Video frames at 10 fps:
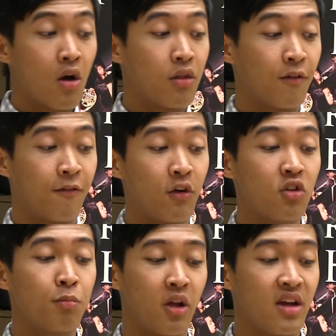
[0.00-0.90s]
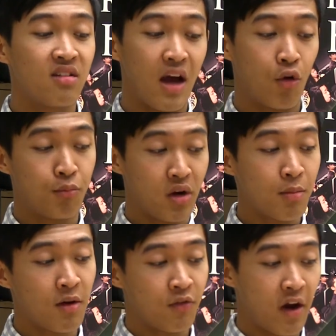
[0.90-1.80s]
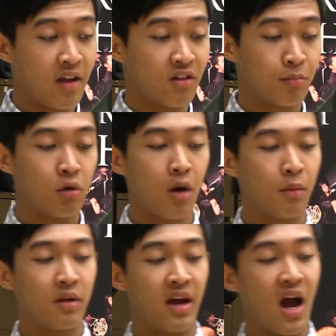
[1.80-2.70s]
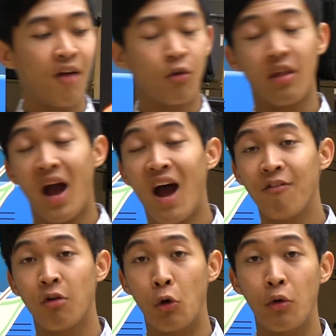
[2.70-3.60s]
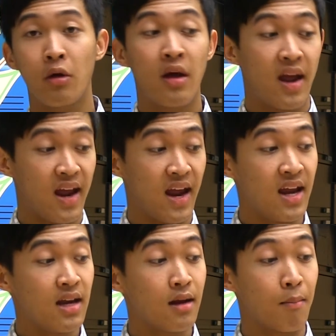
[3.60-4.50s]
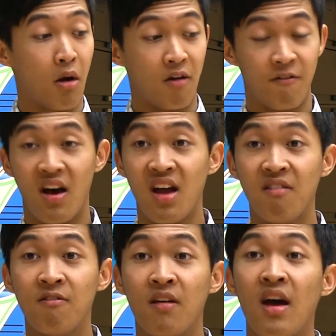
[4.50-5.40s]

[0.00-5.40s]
The first place I would break my phrase is probably after the half note A in bar 5.